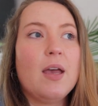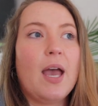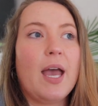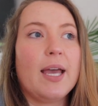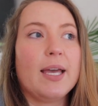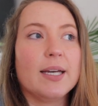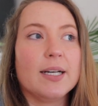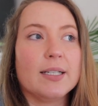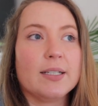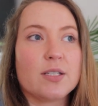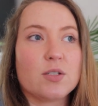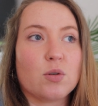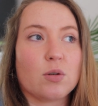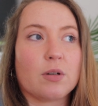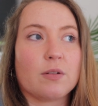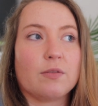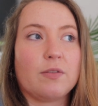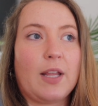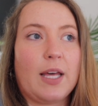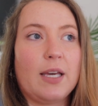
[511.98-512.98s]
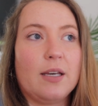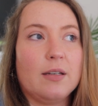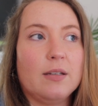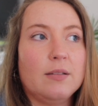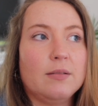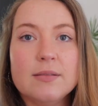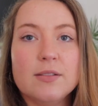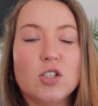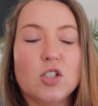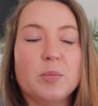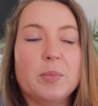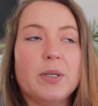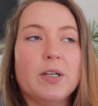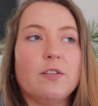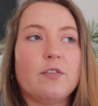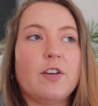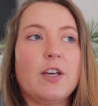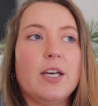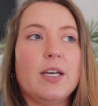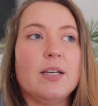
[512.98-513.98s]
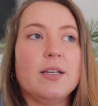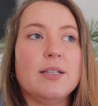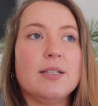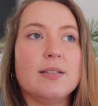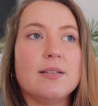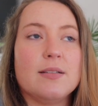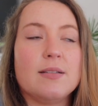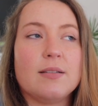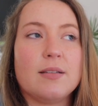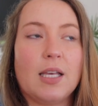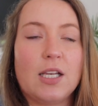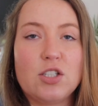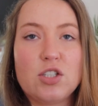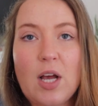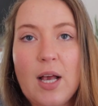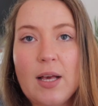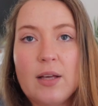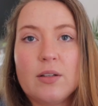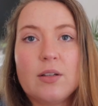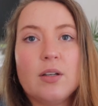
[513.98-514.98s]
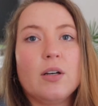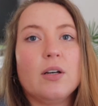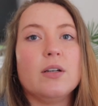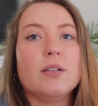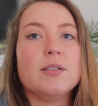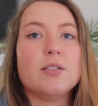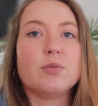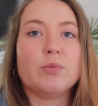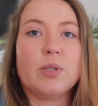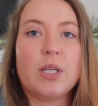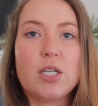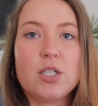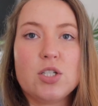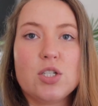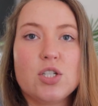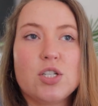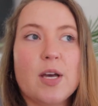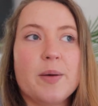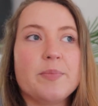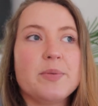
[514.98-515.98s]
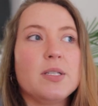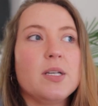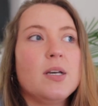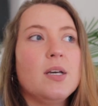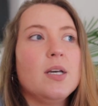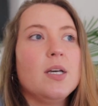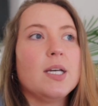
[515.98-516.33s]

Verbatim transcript: and sort of like a little bit of his like childhood, his relationships,